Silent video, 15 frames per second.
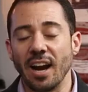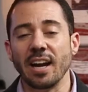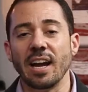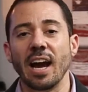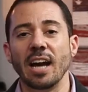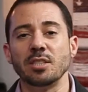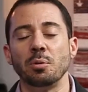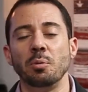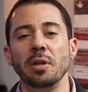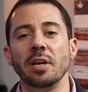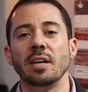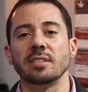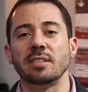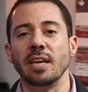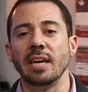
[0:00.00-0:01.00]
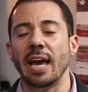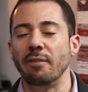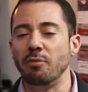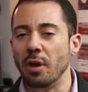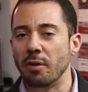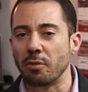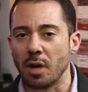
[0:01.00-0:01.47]
All right, guys. So what do you guys think?
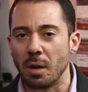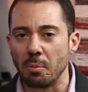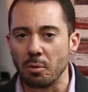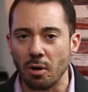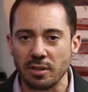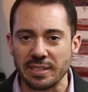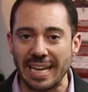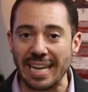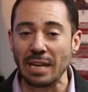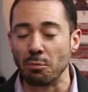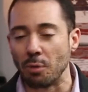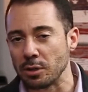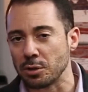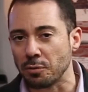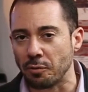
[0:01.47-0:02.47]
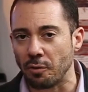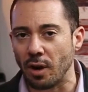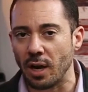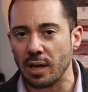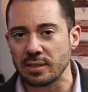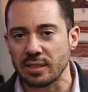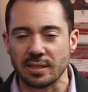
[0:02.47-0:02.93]
Have you ever come across any rental
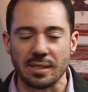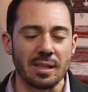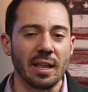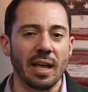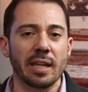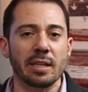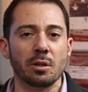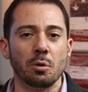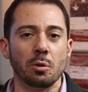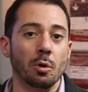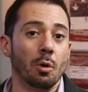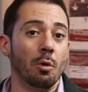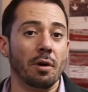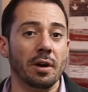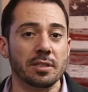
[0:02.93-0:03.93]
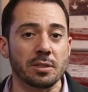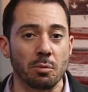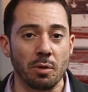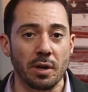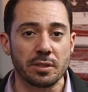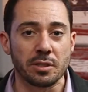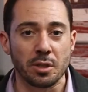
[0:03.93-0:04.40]
frauds as a landlord or as a
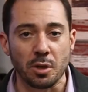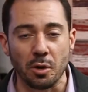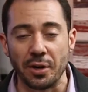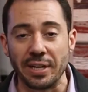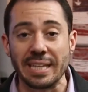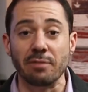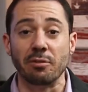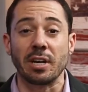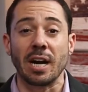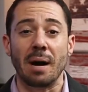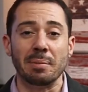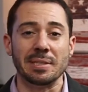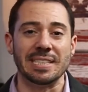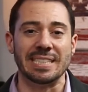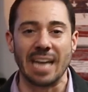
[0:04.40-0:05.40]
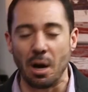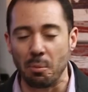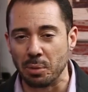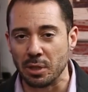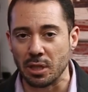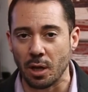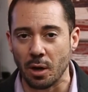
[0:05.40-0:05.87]
renter? Go ahead and leave your comments
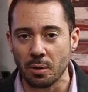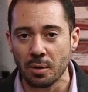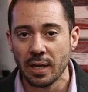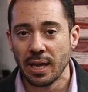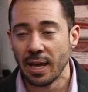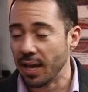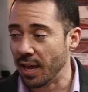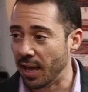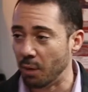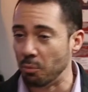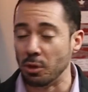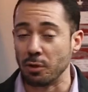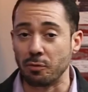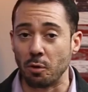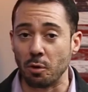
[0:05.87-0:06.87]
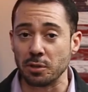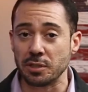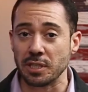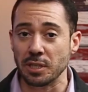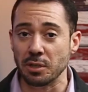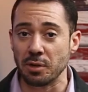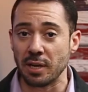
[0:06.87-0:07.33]
down below. And we look forward
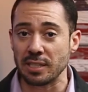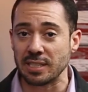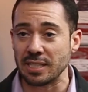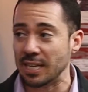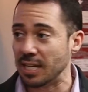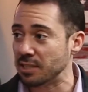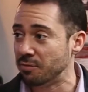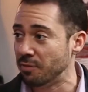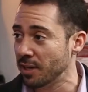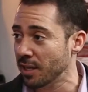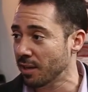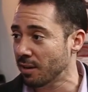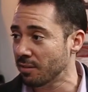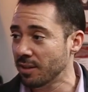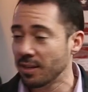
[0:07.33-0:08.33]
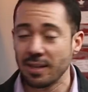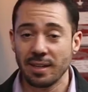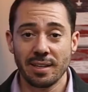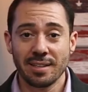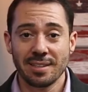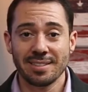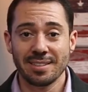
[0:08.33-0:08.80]
to seeing you guys in the next video.
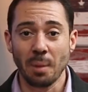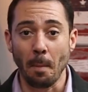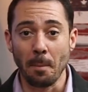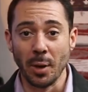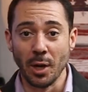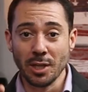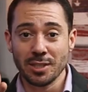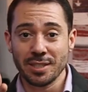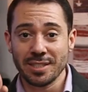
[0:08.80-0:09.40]
Peace.